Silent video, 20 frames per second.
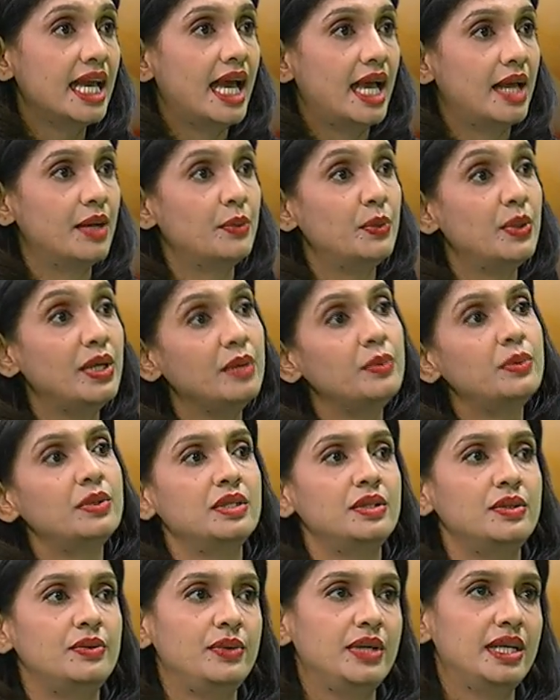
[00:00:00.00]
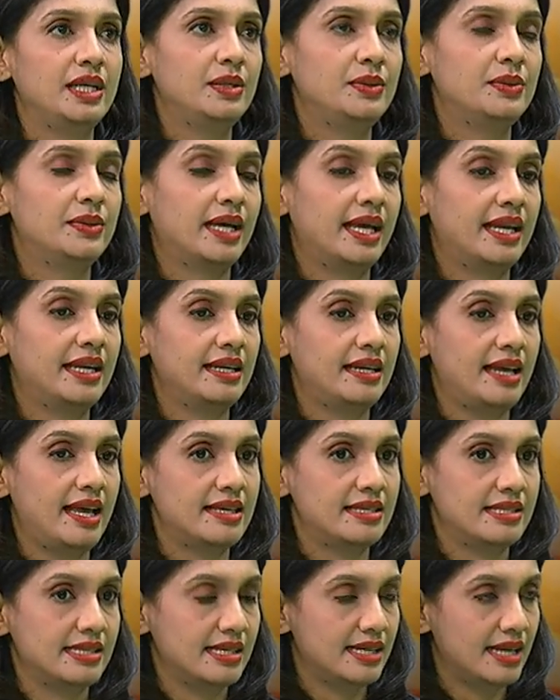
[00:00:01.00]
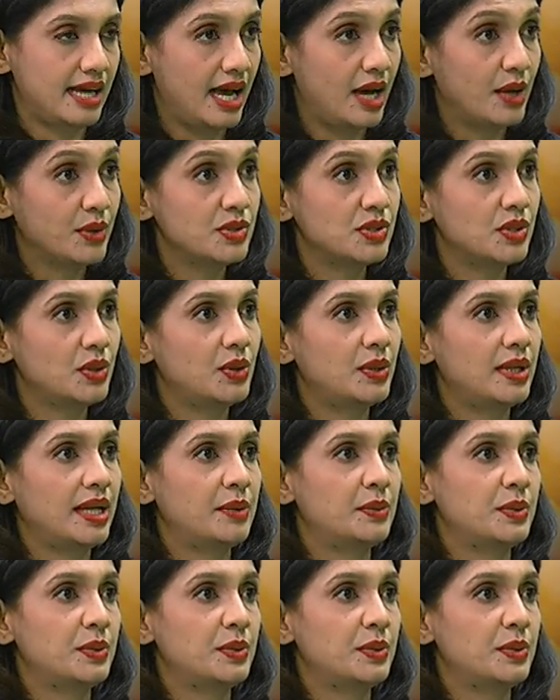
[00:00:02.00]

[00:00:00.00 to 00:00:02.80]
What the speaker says: and we will relook at it as in a household